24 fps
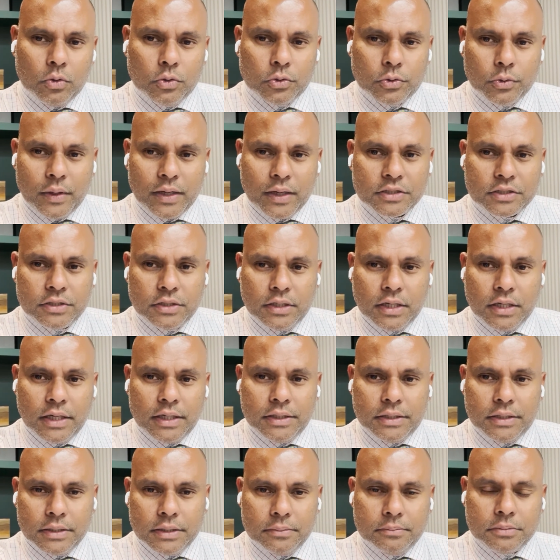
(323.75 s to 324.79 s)
to action
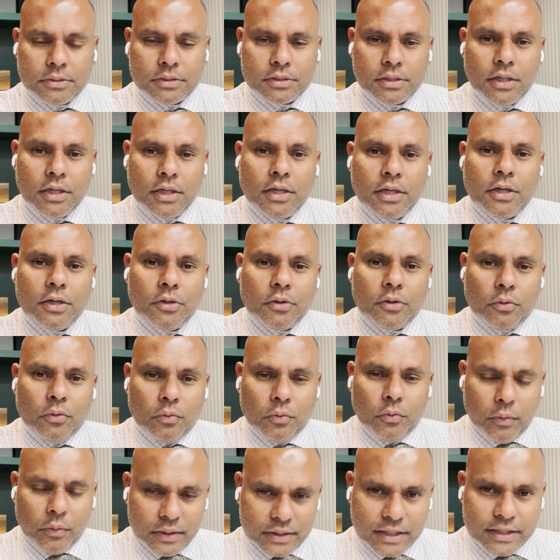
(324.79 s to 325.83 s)
items
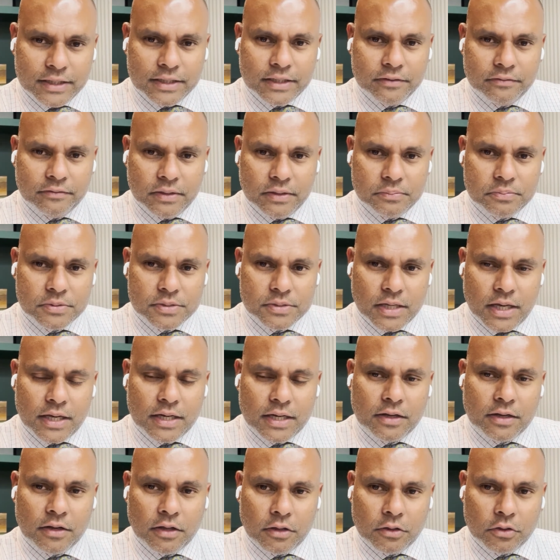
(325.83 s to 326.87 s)
within the
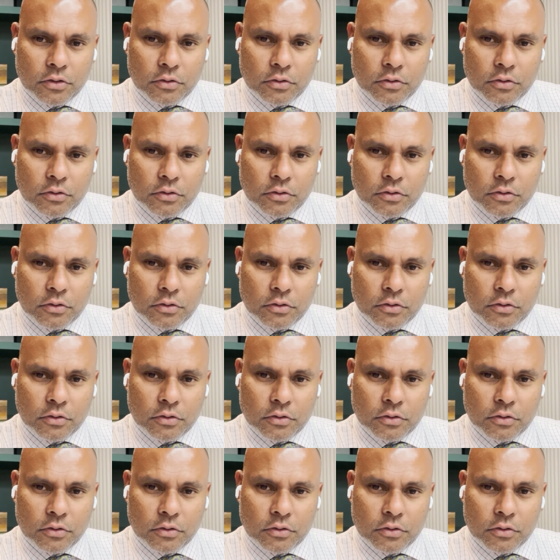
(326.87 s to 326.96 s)
website,